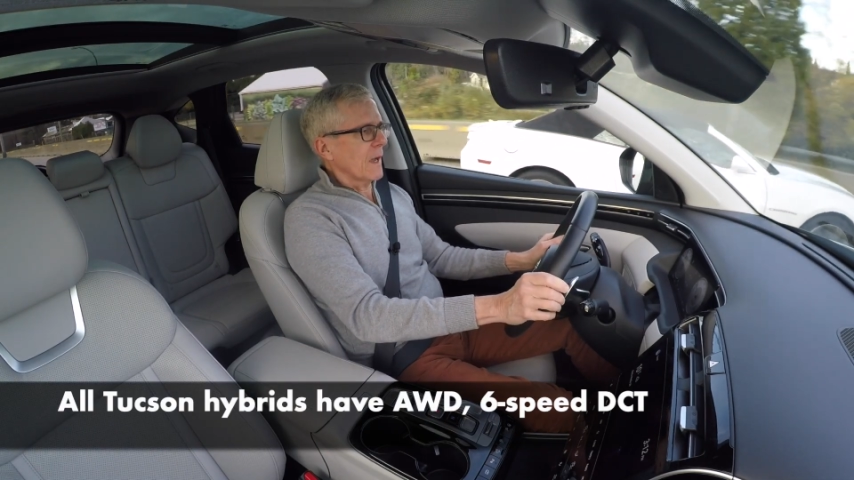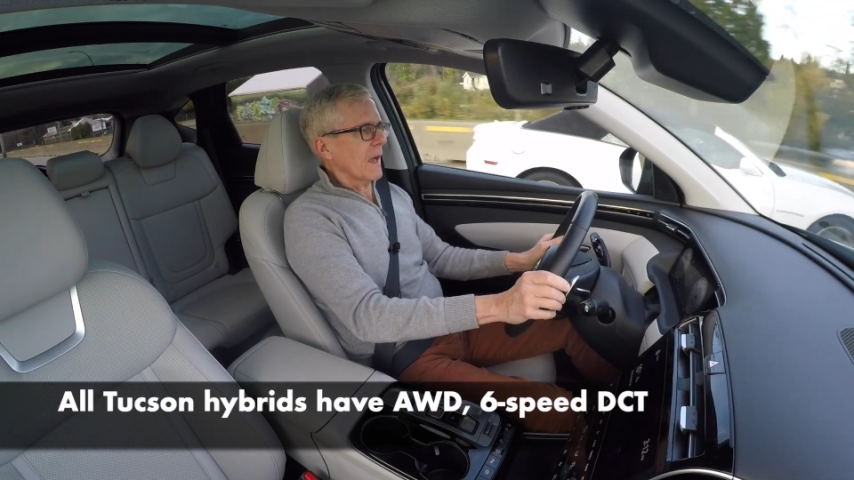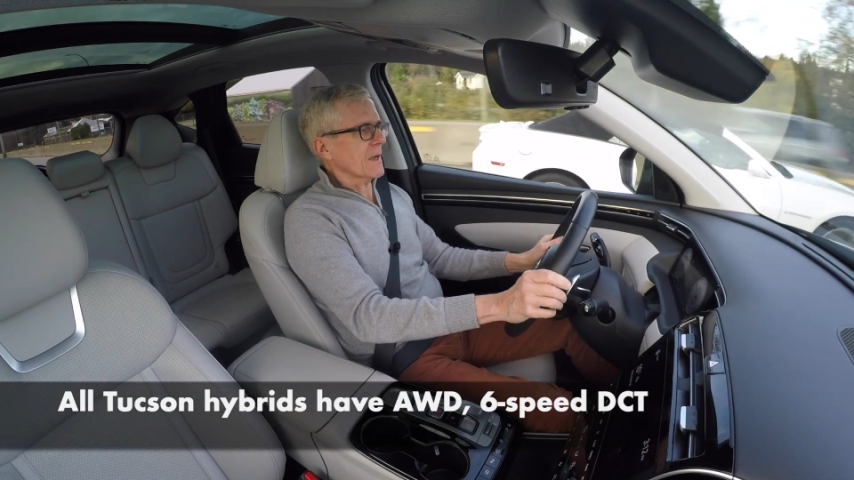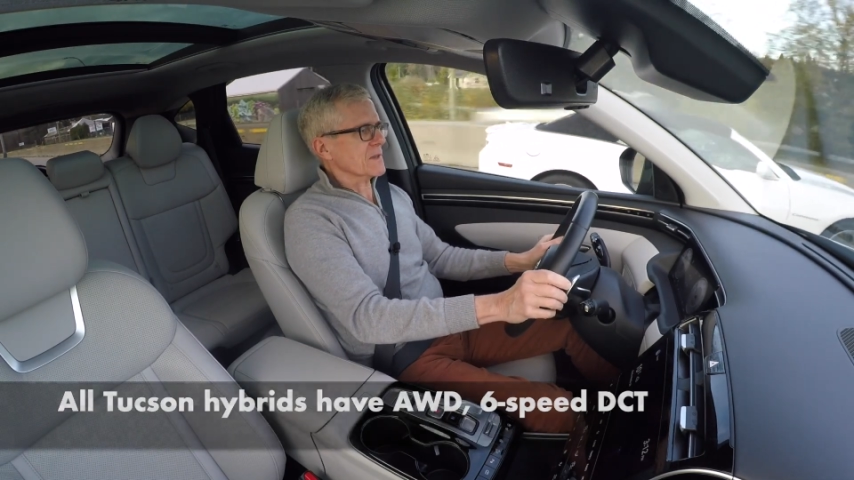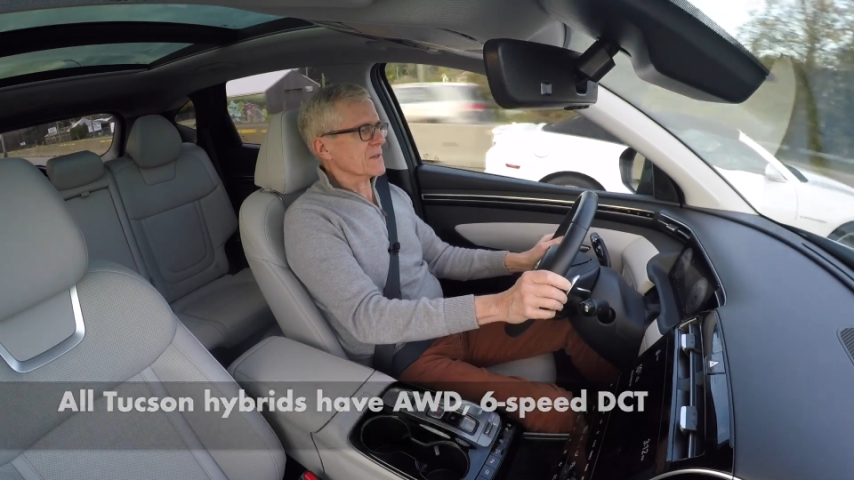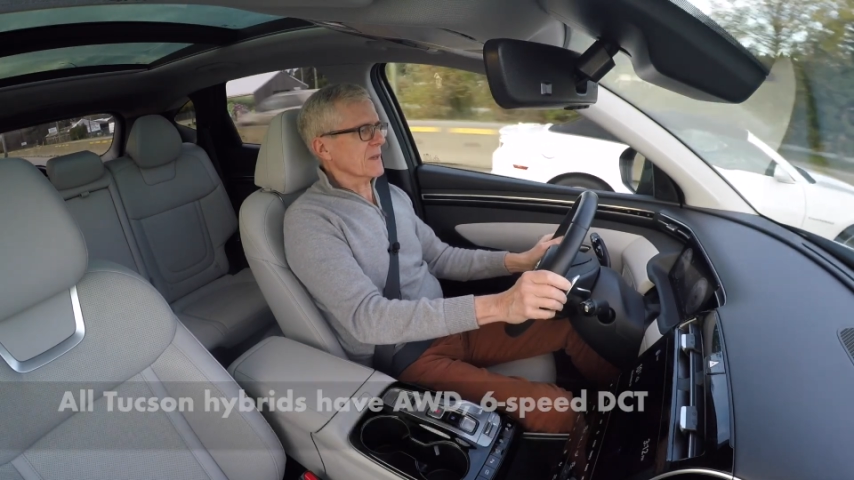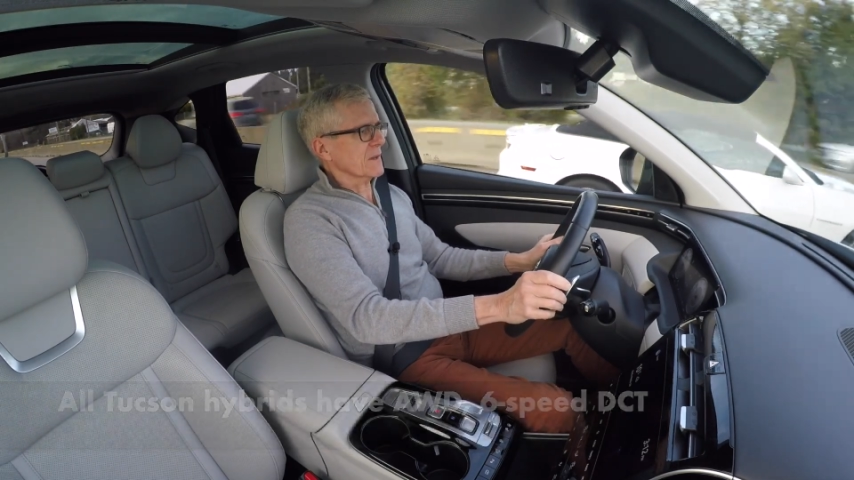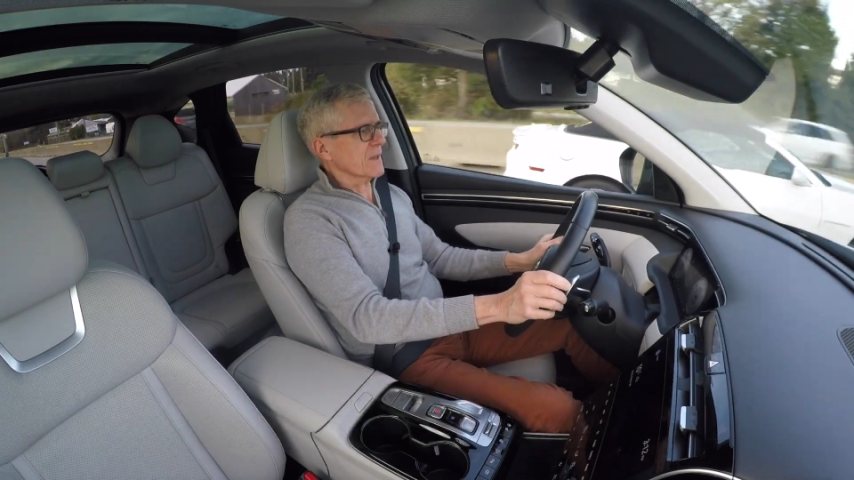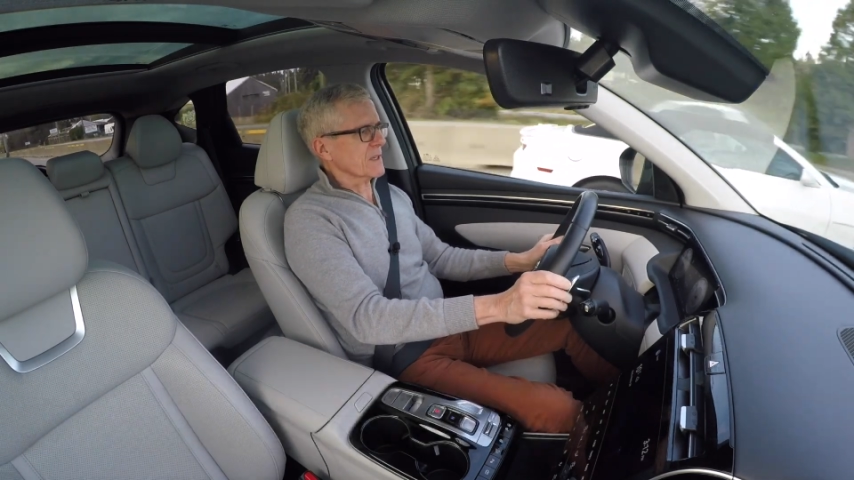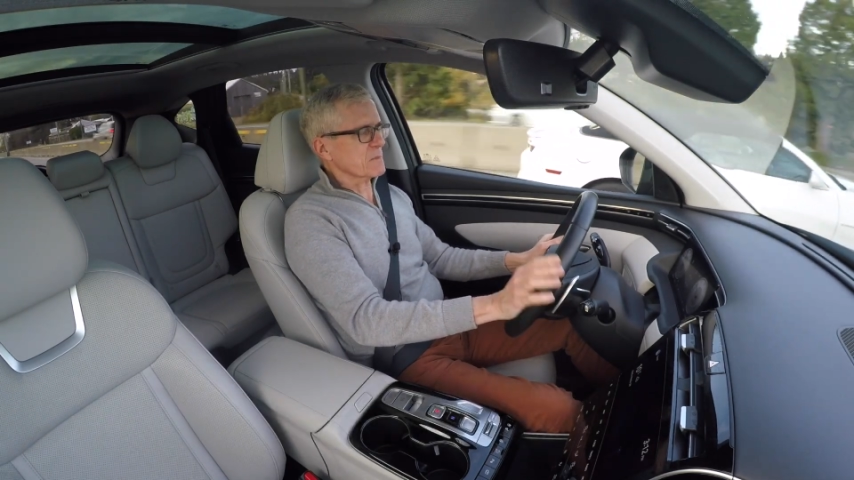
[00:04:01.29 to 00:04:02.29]
has
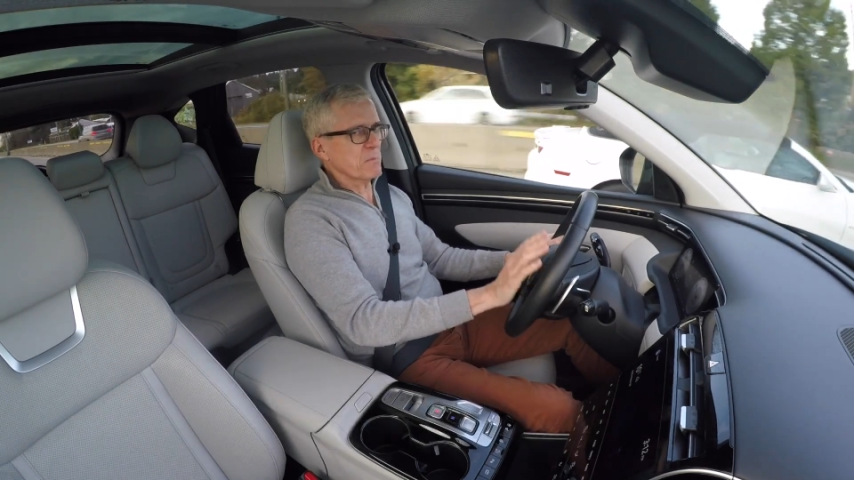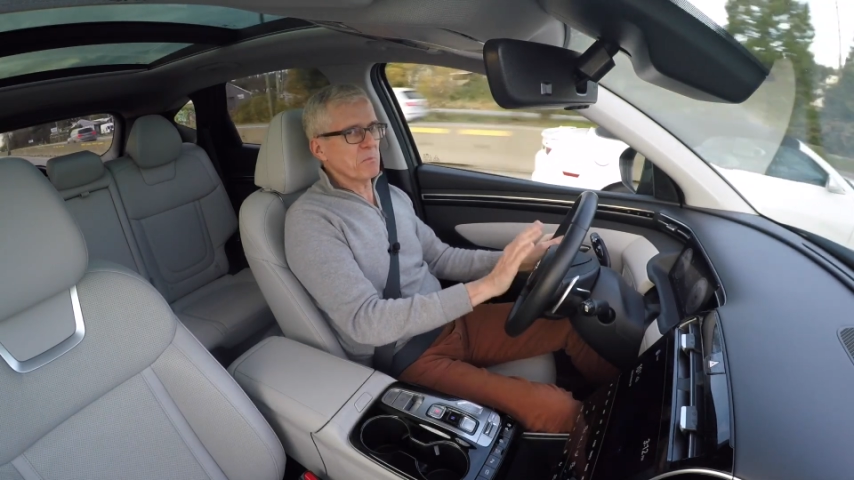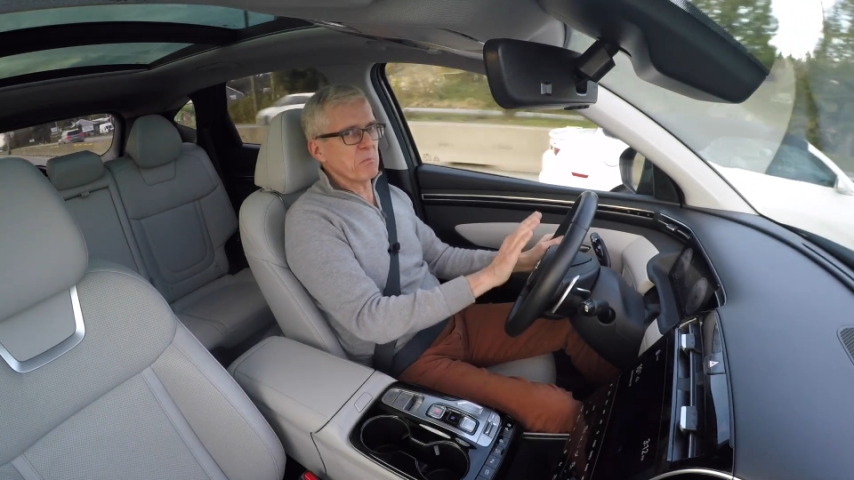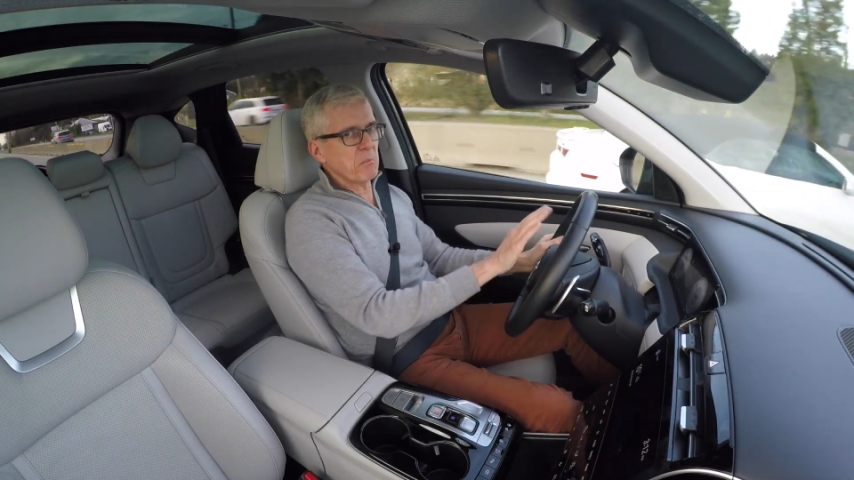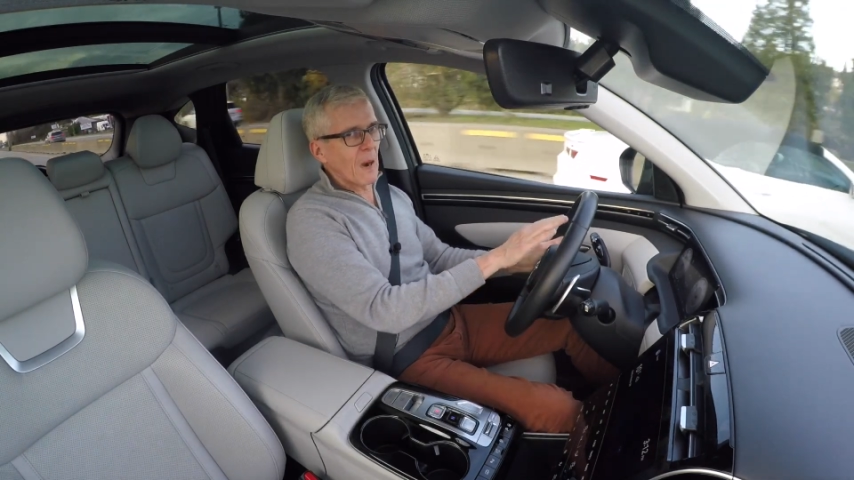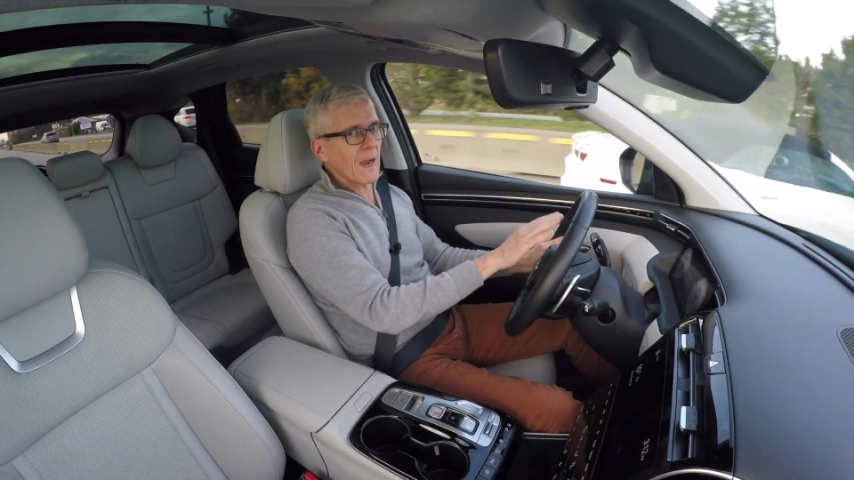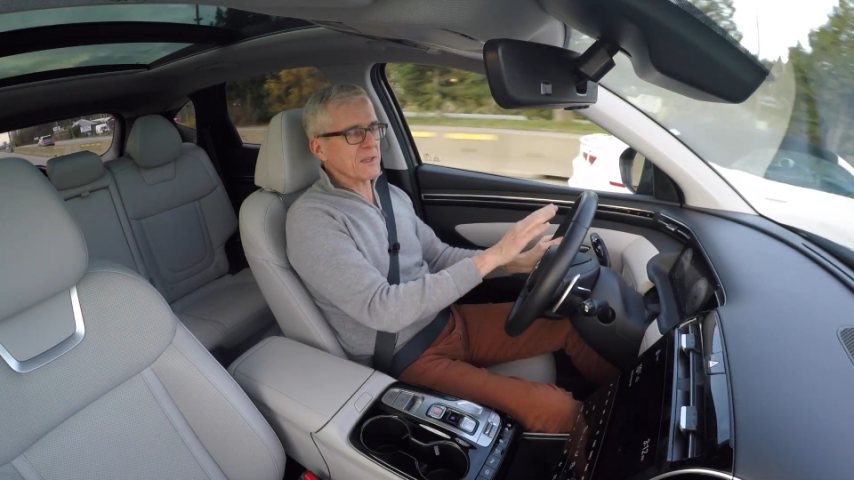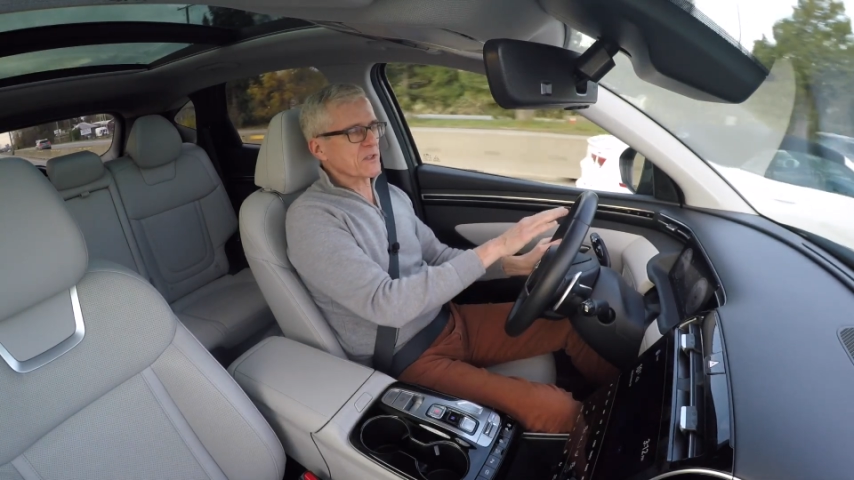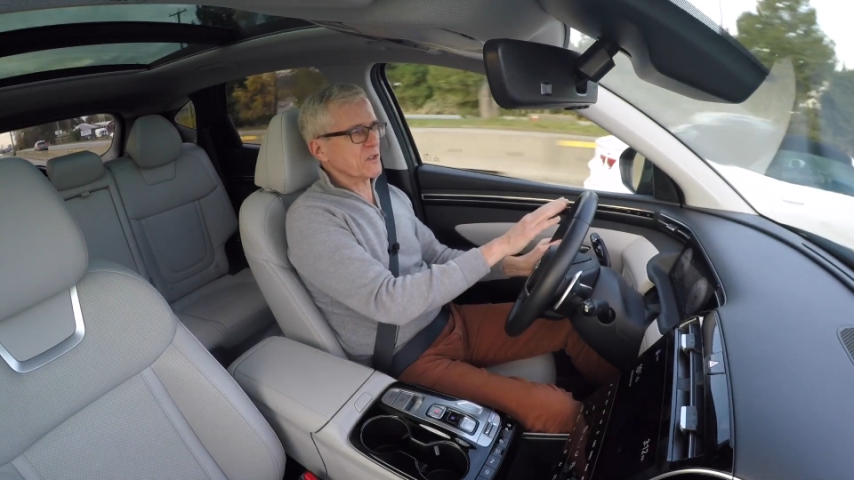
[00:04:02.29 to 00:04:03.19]
things biased